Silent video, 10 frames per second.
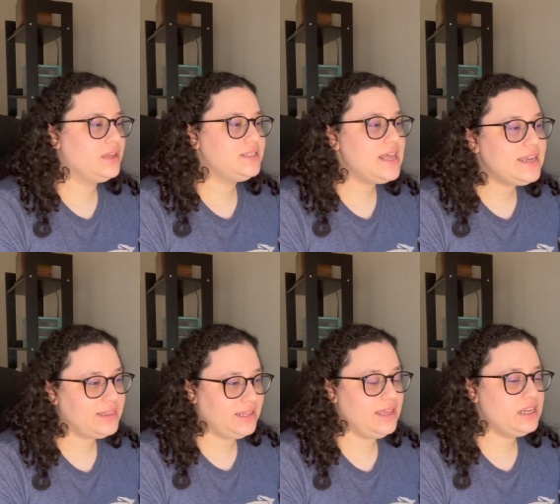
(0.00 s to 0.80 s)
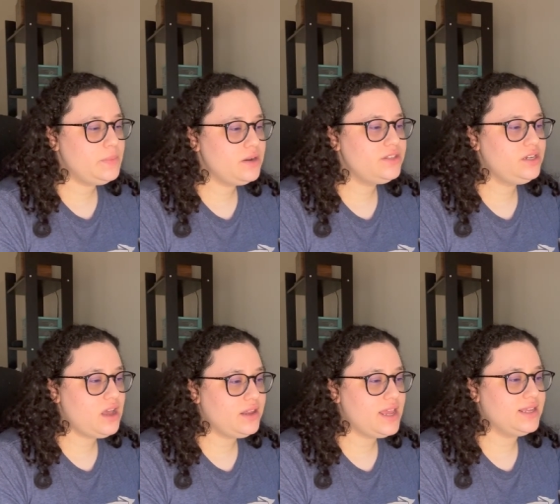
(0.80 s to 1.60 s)
Secondly, it appears that
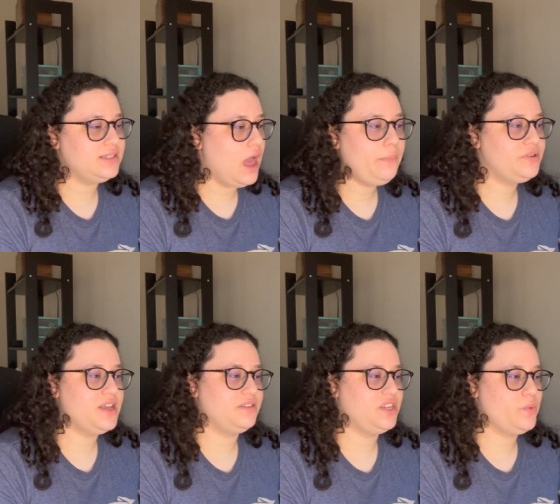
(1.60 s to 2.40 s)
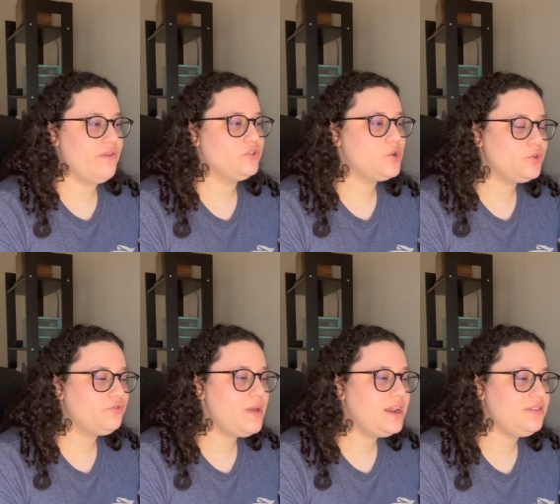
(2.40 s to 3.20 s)
Kanye has not protected his wife or children
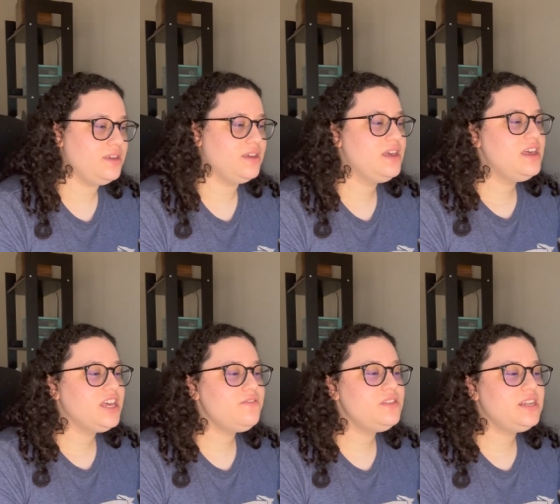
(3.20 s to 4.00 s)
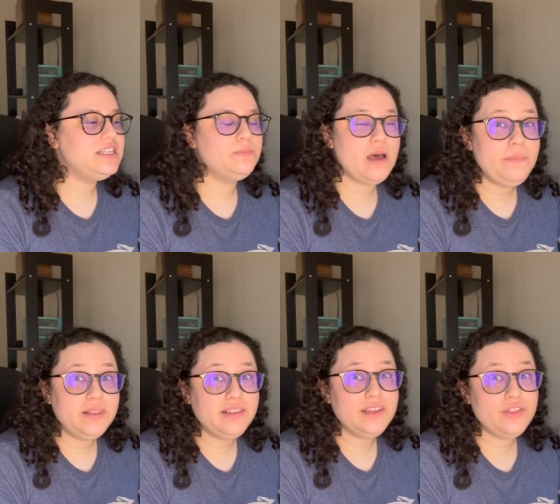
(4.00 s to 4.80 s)
from anything, given that he has
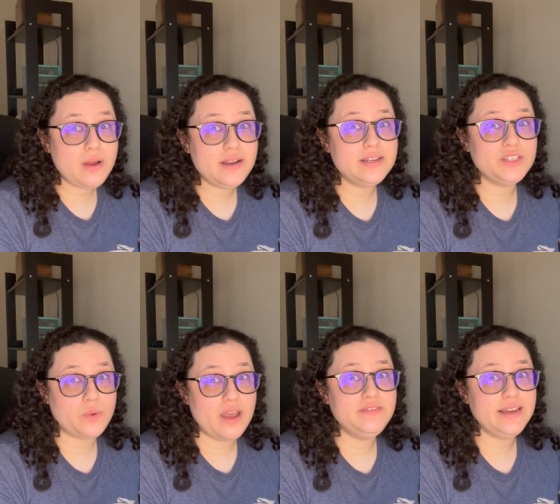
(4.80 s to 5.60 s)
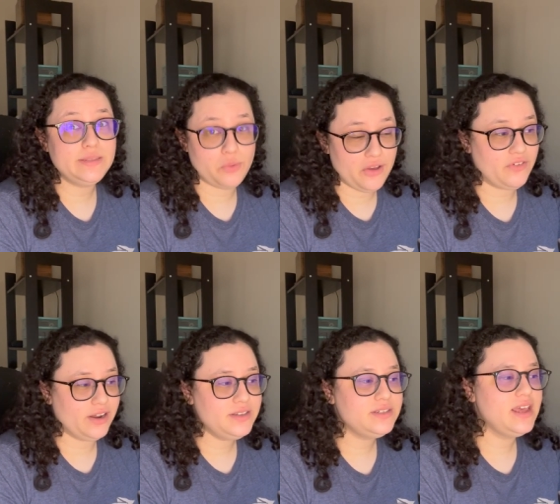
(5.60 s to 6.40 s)
publicly threatened his wife's ex
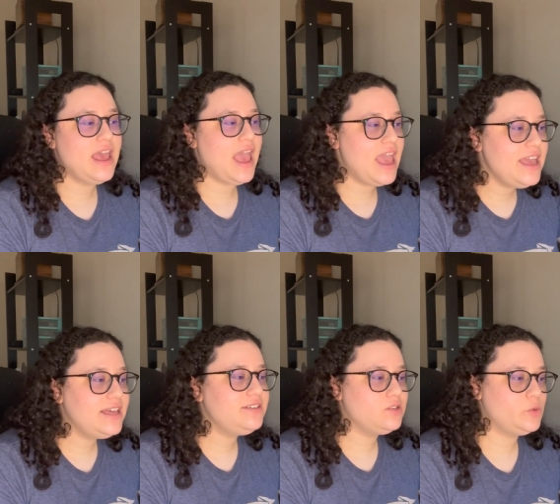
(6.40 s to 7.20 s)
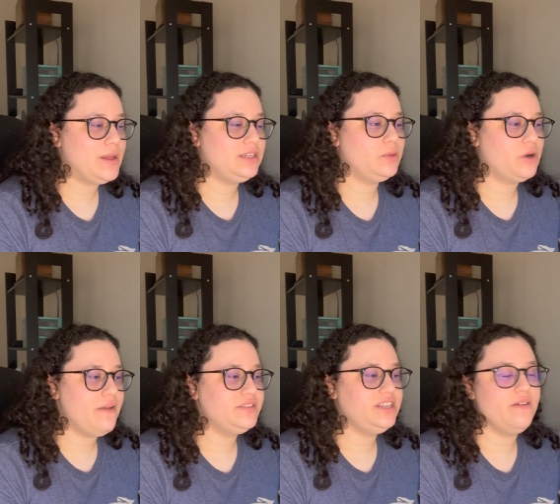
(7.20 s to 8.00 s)
boyfriend and disrespected the
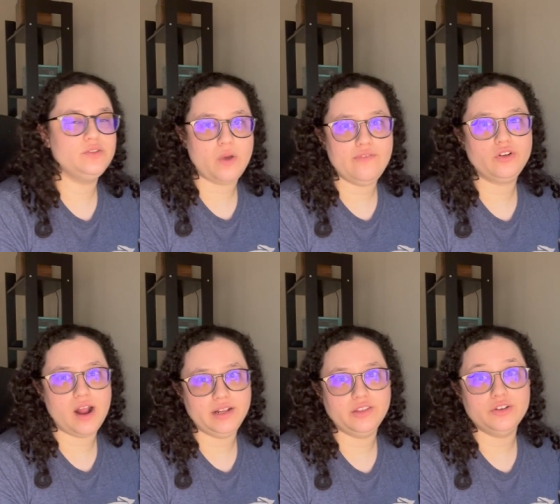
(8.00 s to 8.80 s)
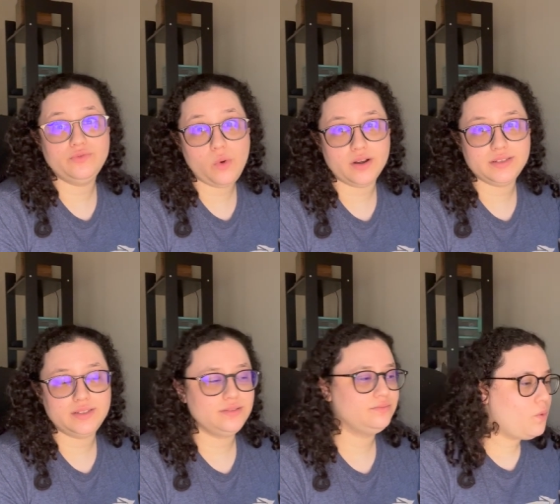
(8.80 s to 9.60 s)
privacy of his wife regarding their
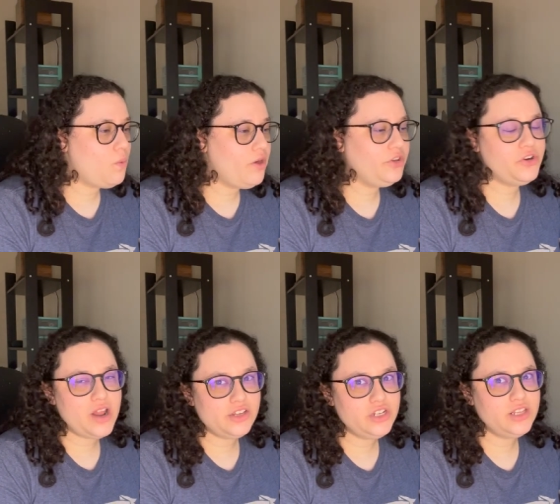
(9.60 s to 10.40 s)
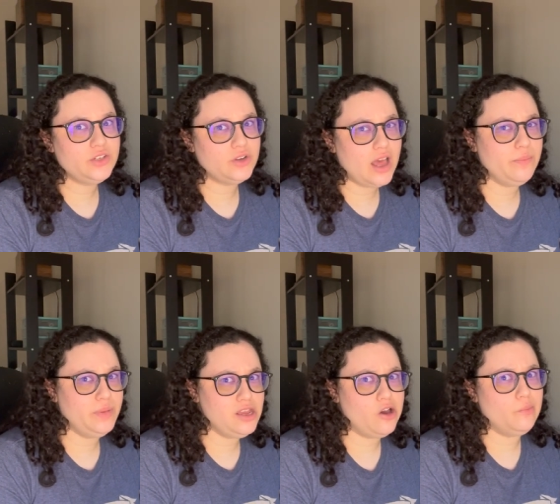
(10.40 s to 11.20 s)
divorce. While the Kardashians are not
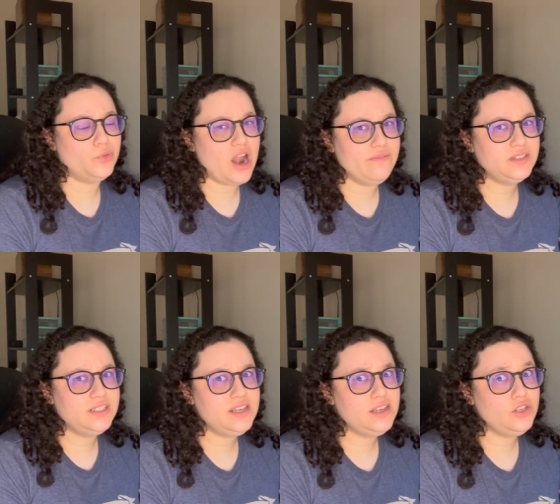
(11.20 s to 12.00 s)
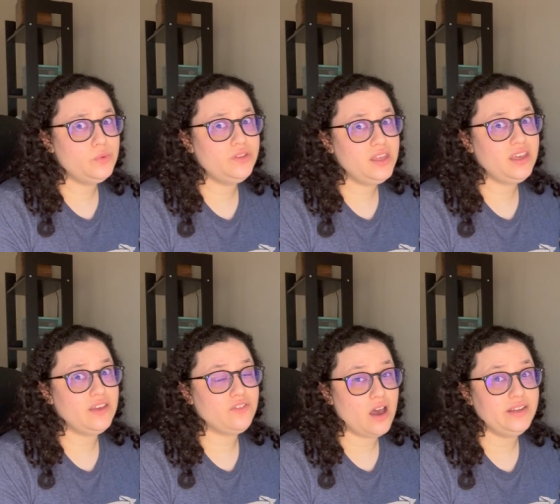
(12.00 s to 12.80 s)
big on privacy, you would think
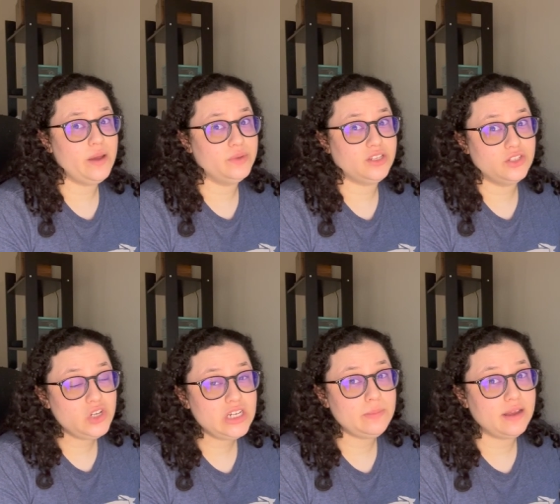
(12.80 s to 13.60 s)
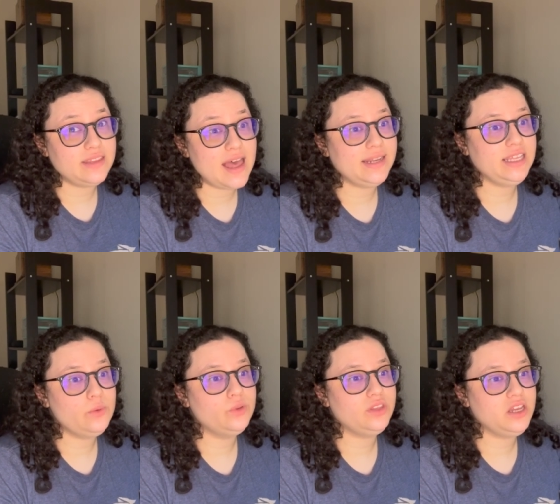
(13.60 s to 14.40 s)
if Kanye was concerned about that, he
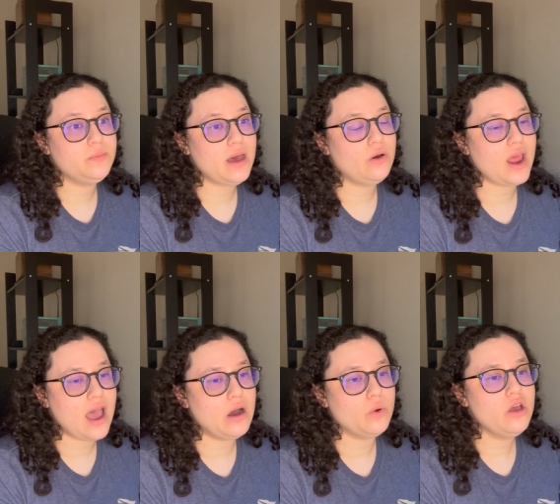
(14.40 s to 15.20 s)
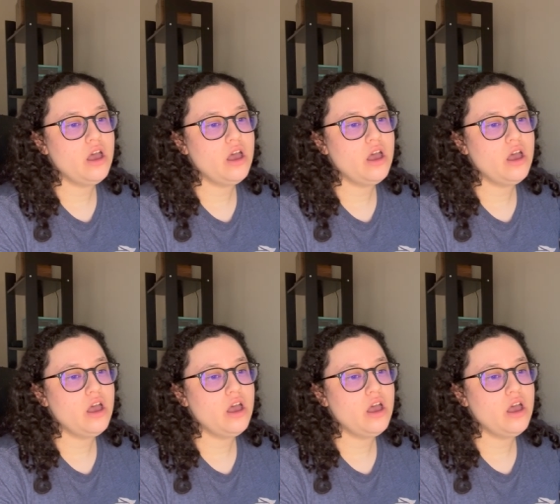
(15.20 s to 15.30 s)
would think about how